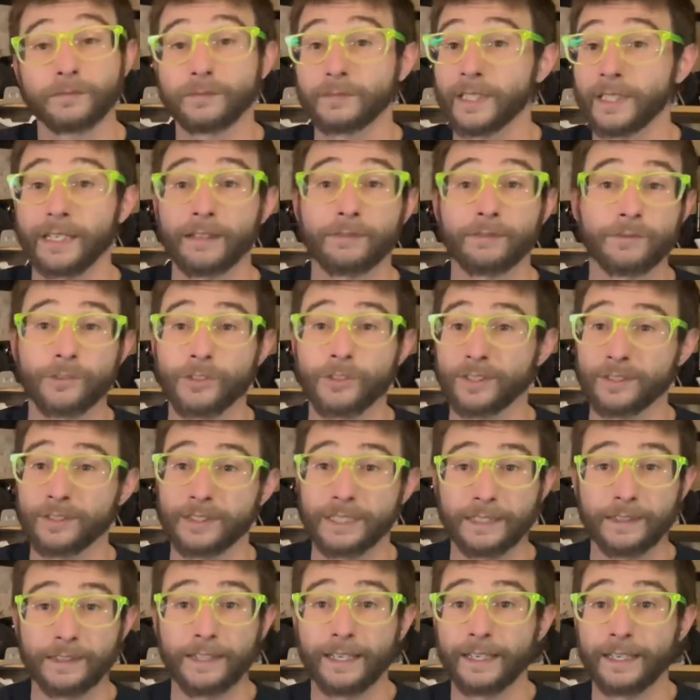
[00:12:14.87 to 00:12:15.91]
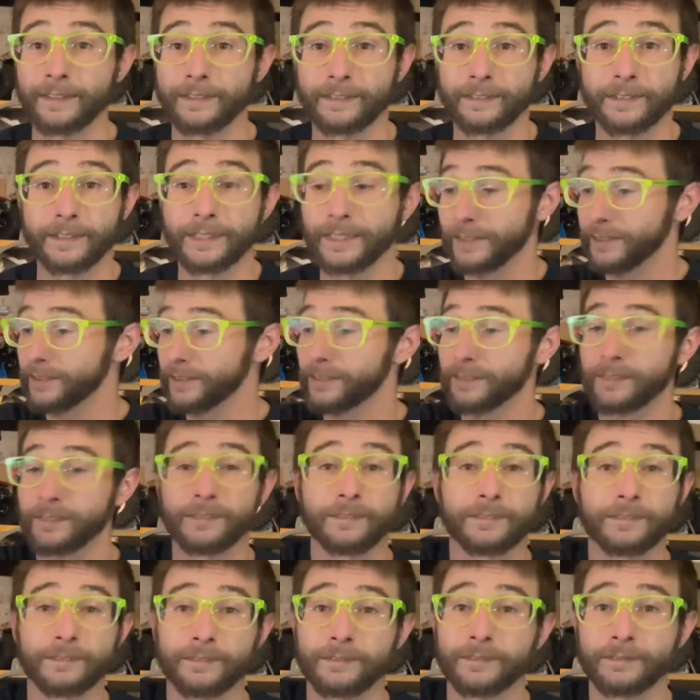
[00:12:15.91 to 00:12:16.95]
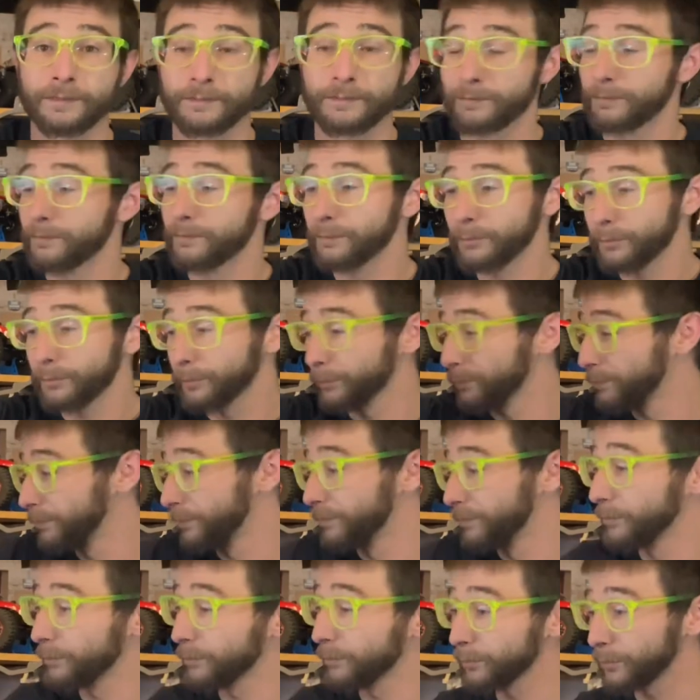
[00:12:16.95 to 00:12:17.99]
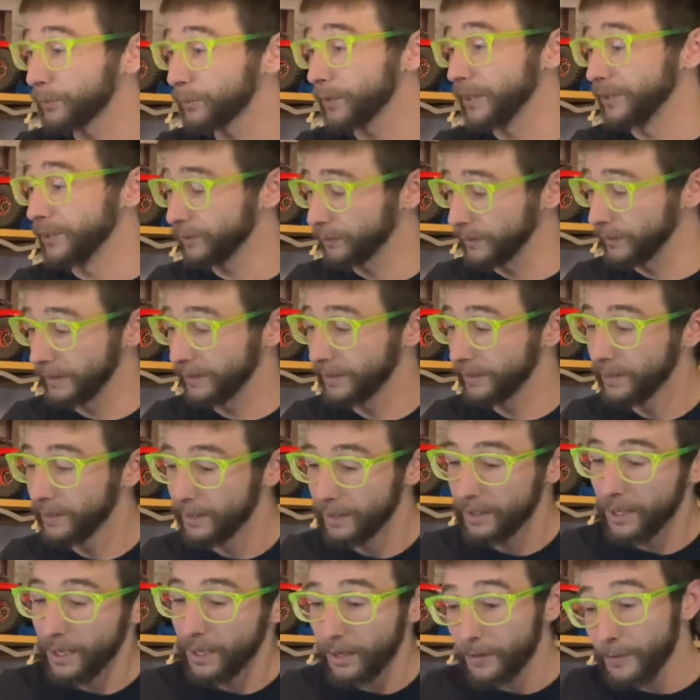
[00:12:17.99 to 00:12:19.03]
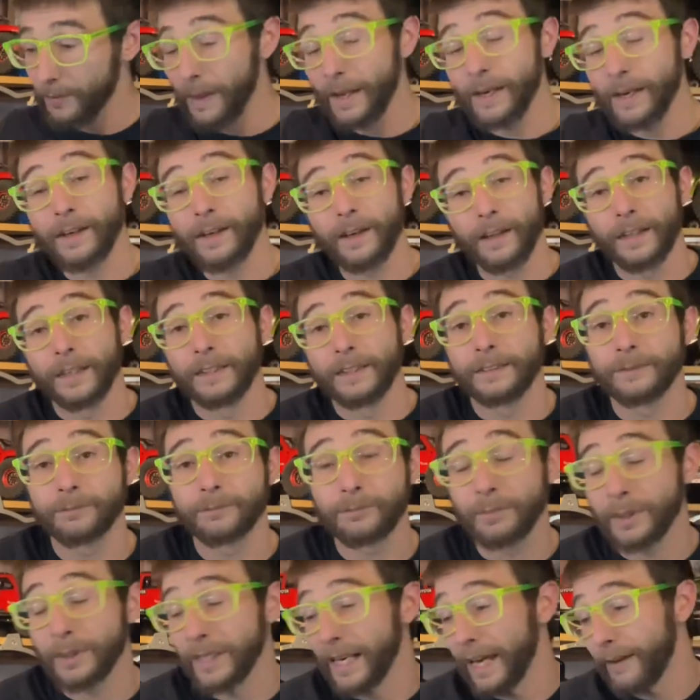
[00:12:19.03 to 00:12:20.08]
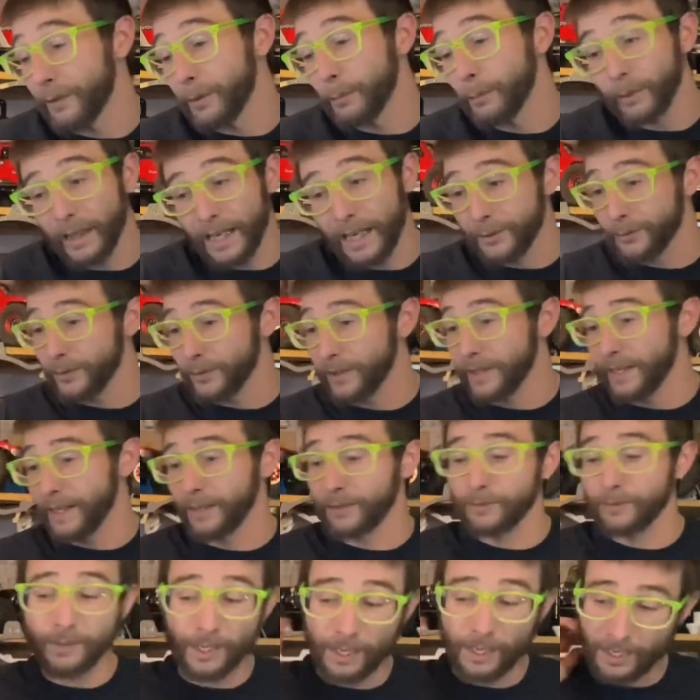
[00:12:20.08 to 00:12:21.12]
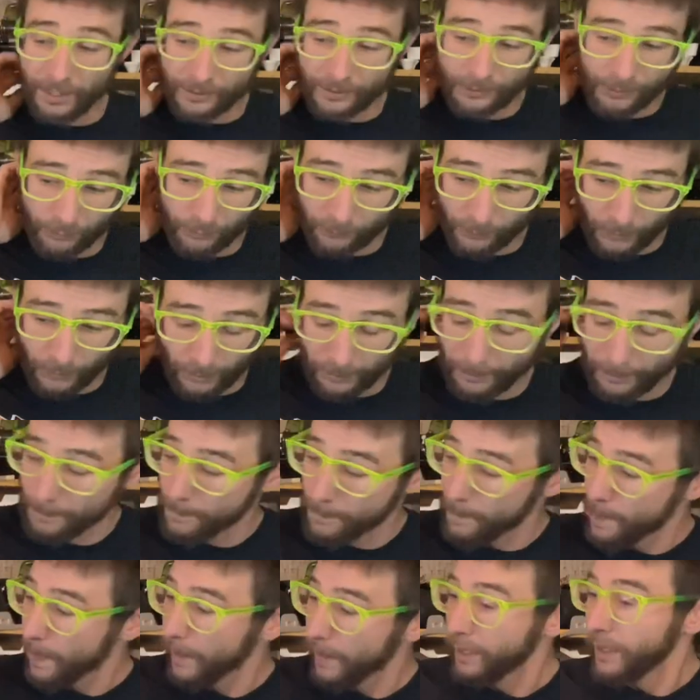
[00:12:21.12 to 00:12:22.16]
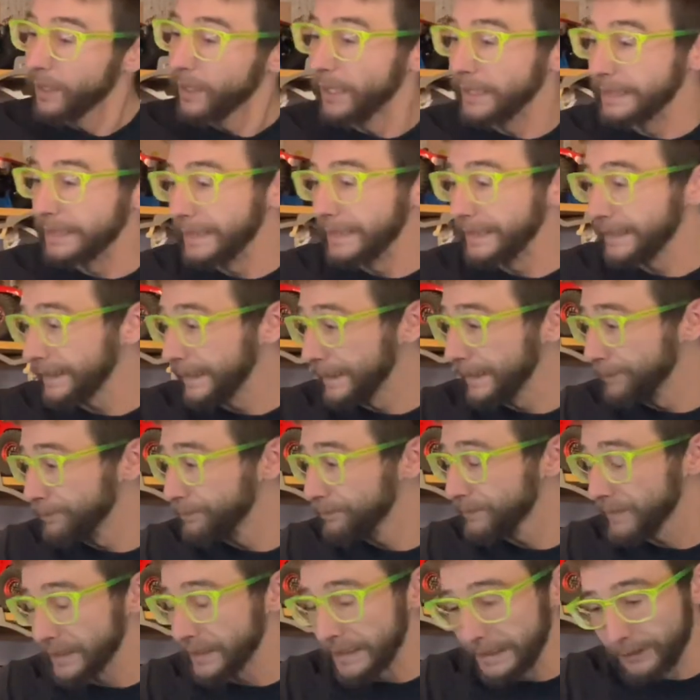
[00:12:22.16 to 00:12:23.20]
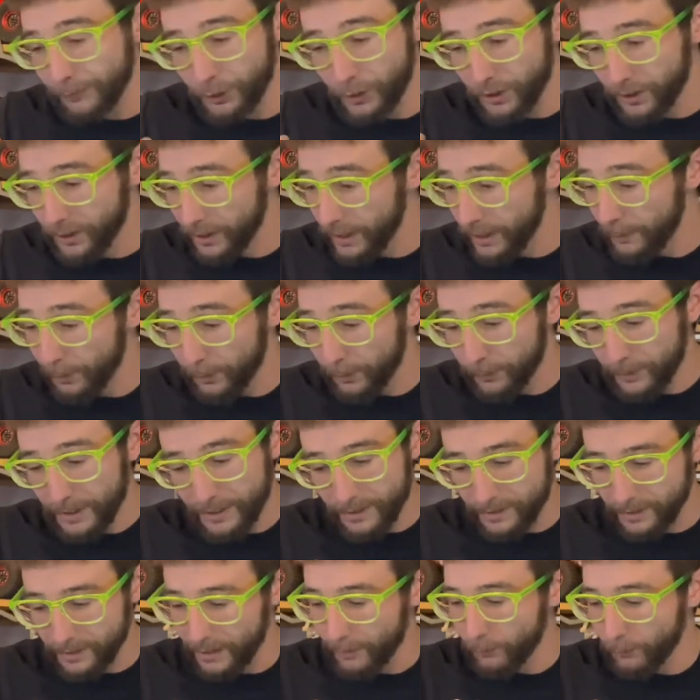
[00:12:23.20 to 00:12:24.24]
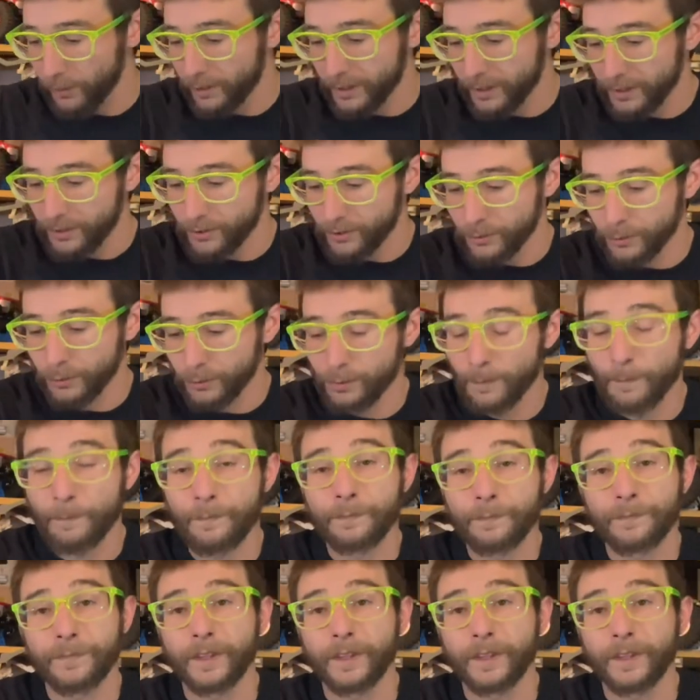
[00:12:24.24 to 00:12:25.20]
yeah, just like that. It's pretty sweet. Other than that, I've been having a blast with it out so far. And said it was just a couple reasons. I wanted to